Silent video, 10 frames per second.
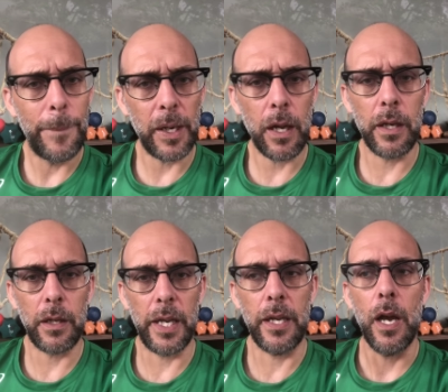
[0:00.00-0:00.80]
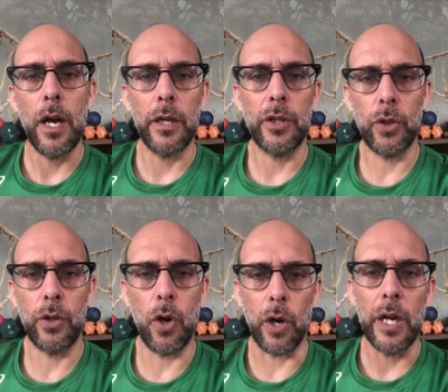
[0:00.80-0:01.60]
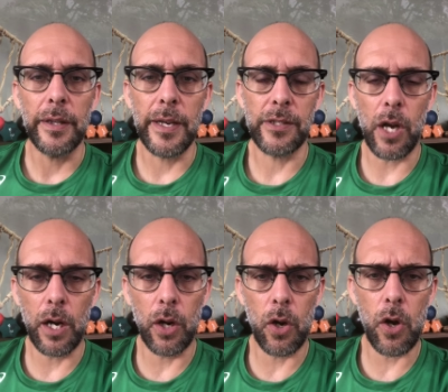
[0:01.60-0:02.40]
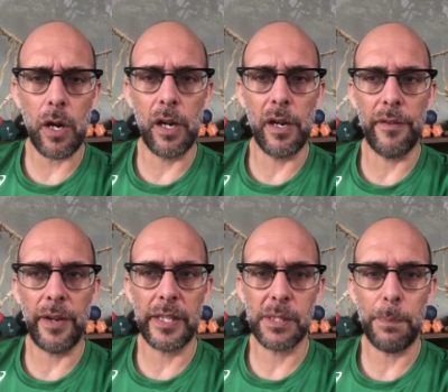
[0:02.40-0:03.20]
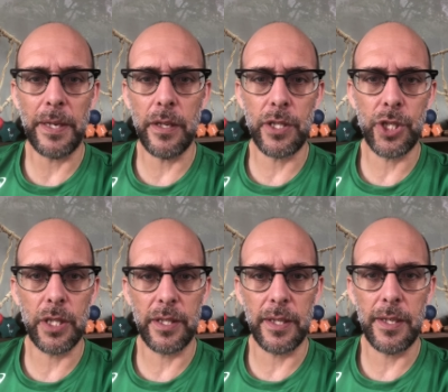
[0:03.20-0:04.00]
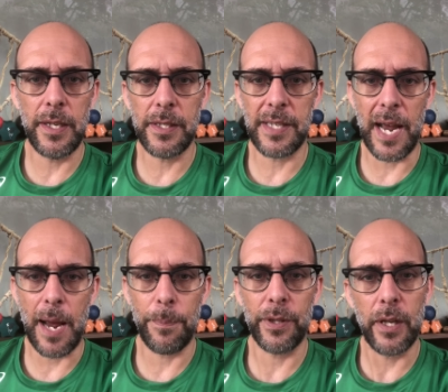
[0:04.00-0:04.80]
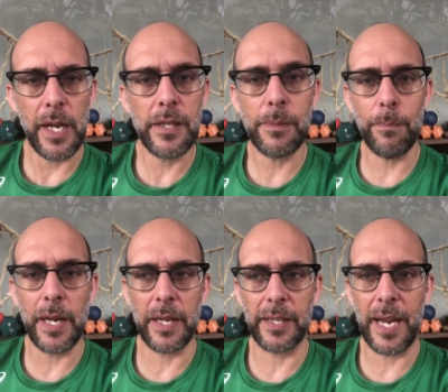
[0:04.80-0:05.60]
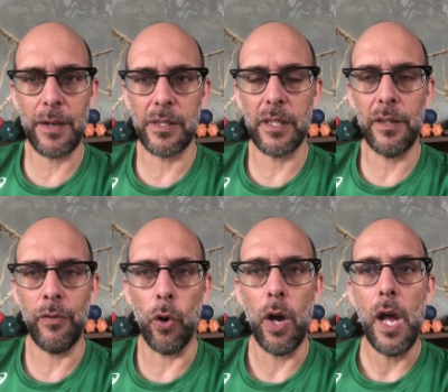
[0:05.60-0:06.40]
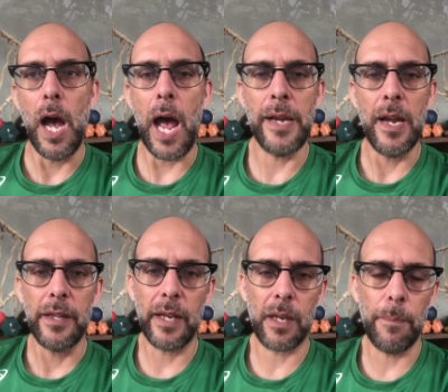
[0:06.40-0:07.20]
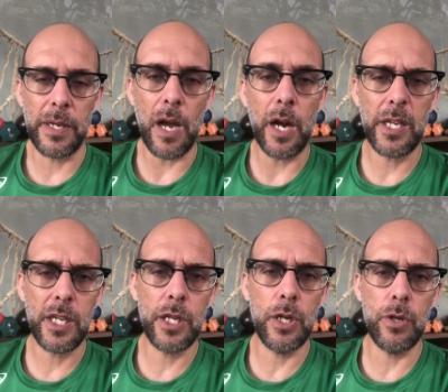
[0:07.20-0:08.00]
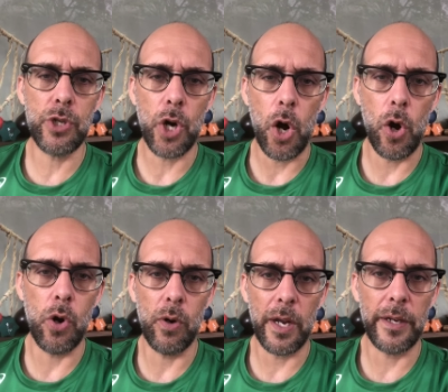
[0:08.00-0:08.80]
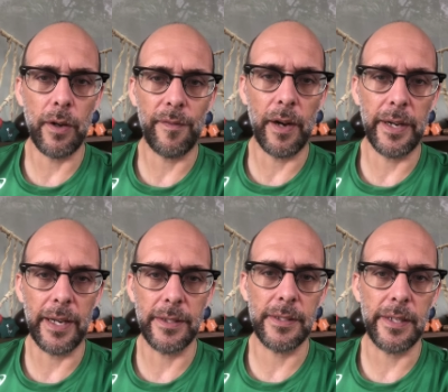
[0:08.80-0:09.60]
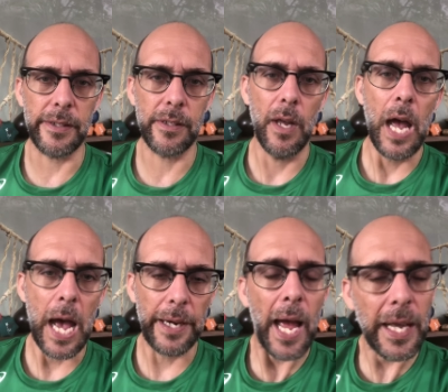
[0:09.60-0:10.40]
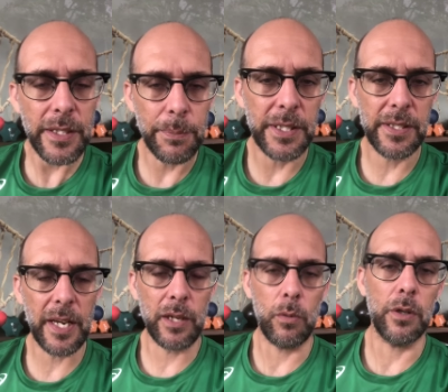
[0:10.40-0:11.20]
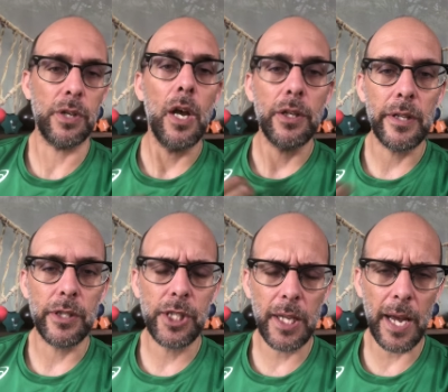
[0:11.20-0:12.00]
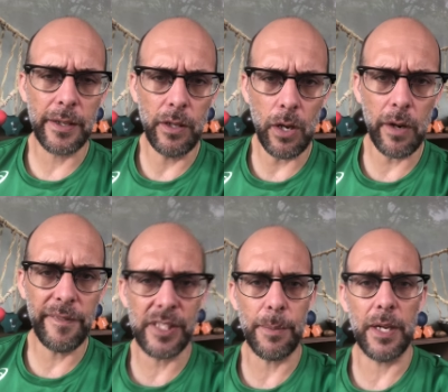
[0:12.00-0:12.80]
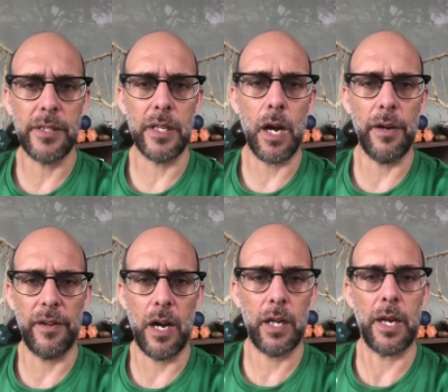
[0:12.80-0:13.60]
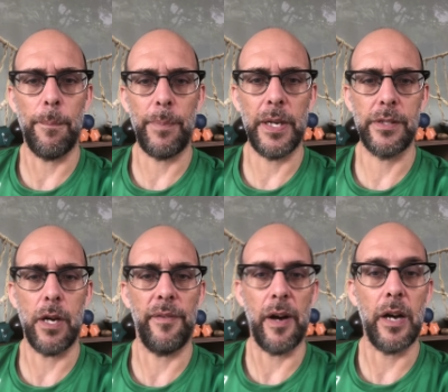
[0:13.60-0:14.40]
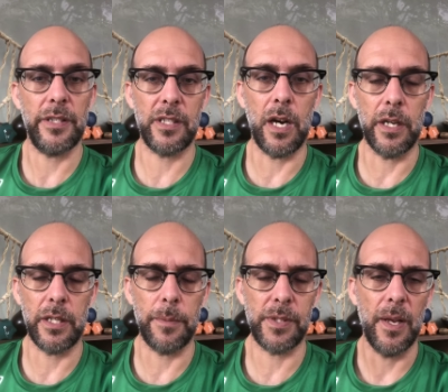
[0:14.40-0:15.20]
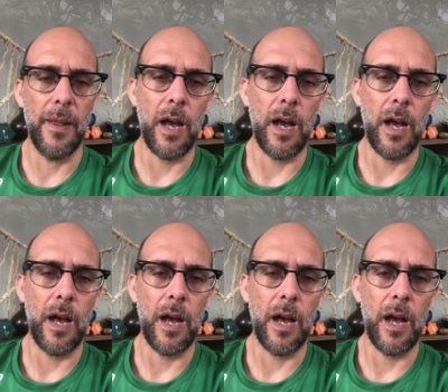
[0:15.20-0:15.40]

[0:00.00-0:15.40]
But likely, you're not. There's a lot of expenditure that needs to happen that isn't being accounted for and there can be a huge hole in your finances. And Ann's mistake was that she had no visibility over her companies, over her startups'